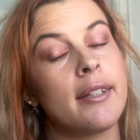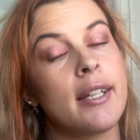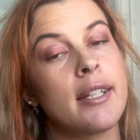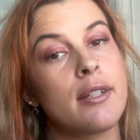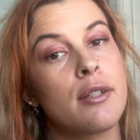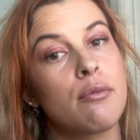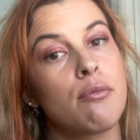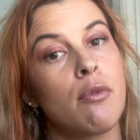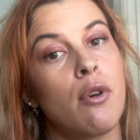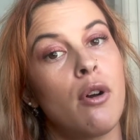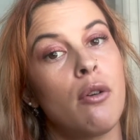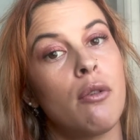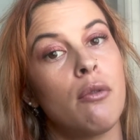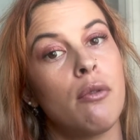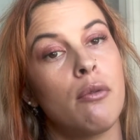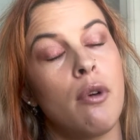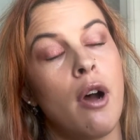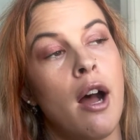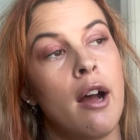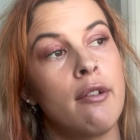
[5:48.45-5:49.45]
That's what
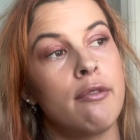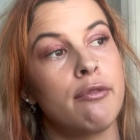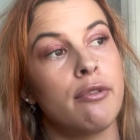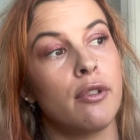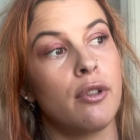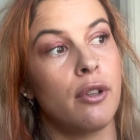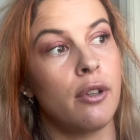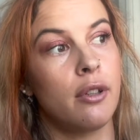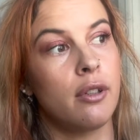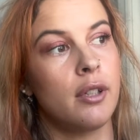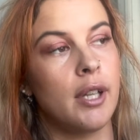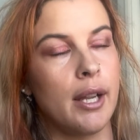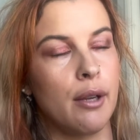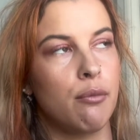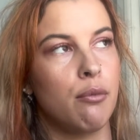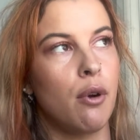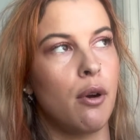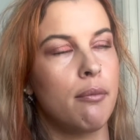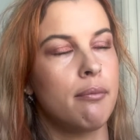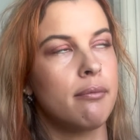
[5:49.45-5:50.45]
I've learned, like
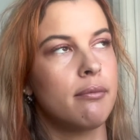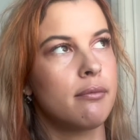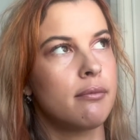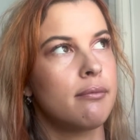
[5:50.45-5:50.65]
what